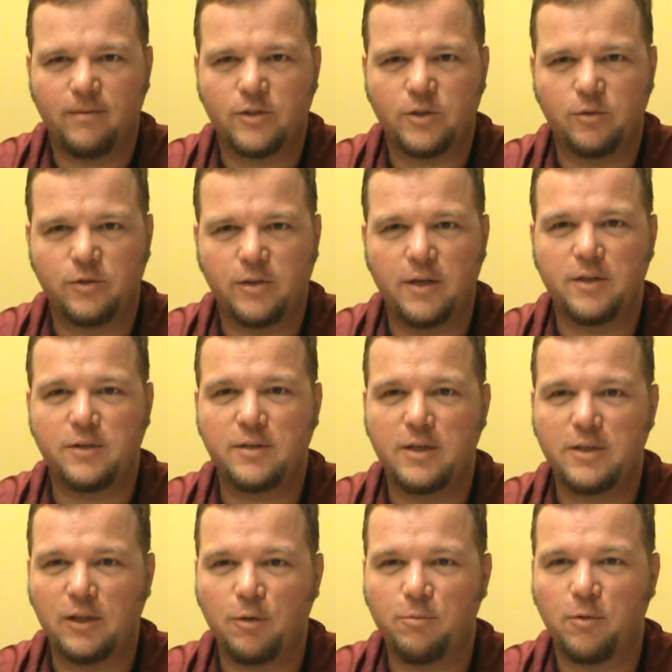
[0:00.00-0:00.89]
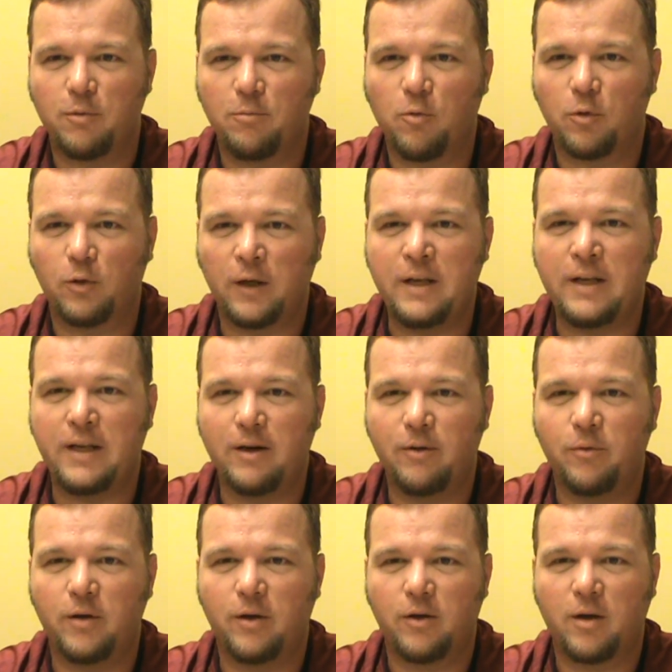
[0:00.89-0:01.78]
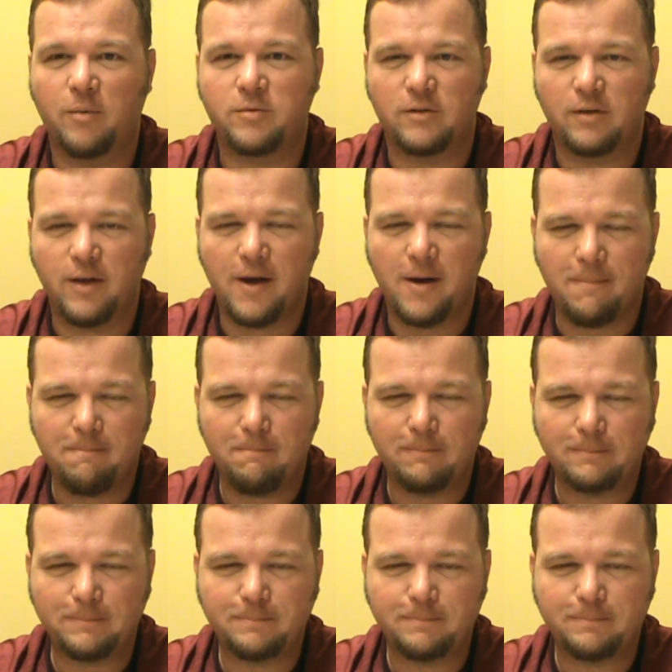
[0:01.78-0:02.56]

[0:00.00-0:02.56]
So Tennessee's a little bit more lenient when it comes to that.